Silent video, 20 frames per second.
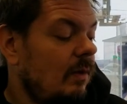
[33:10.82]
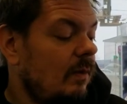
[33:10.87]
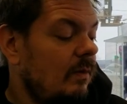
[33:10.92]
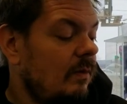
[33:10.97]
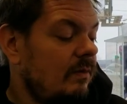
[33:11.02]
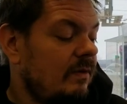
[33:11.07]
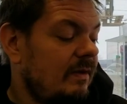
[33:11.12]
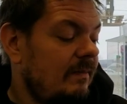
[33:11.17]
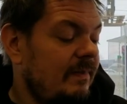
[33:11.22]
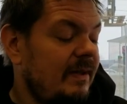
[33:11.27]

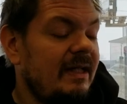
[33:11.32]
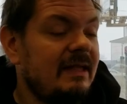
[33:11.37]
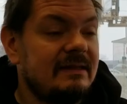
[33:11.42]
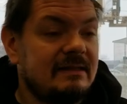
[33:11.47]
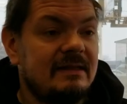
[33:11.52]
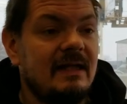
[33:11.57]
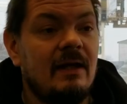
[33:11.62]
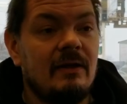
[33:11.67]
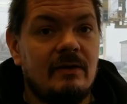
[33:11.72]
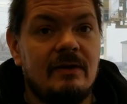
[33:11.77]
the peace
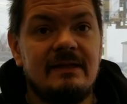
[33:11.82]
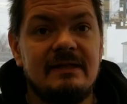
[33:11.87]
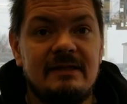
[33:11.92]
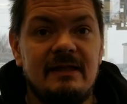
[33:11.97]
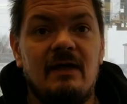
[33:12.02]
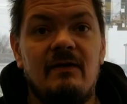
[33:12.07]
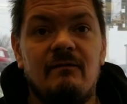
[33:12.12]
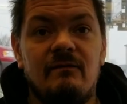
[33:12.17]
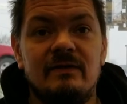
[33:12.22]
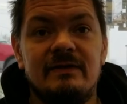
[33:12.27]
dollar
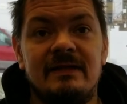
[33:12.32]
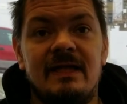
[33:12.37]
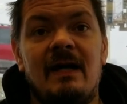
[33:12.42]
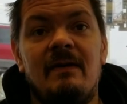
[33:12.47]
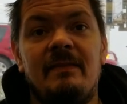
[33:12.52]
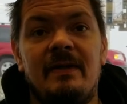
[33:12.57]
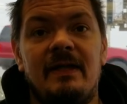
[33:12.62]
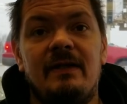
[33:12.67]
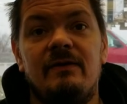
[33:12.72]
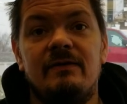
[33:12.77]
itself was not
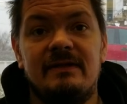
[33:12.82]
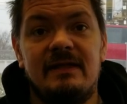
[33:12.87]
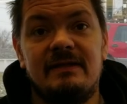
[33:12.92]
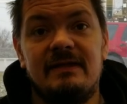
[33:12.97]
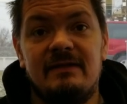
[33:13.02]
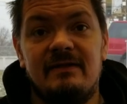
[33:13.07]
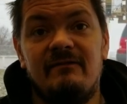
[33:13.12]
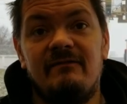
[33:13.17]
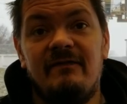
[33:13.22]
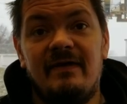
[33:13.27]
being used as
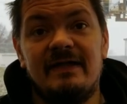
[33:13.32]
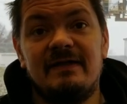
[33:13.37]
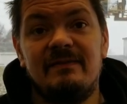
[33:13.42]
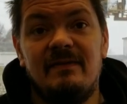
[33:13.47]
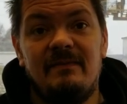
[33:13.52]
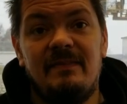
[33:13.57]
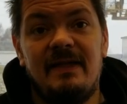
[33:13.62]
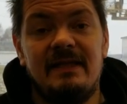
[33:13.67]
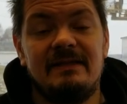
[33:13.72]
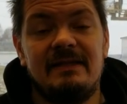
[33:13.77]
an
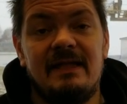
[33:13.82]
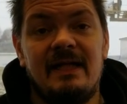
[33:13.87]
investment piece.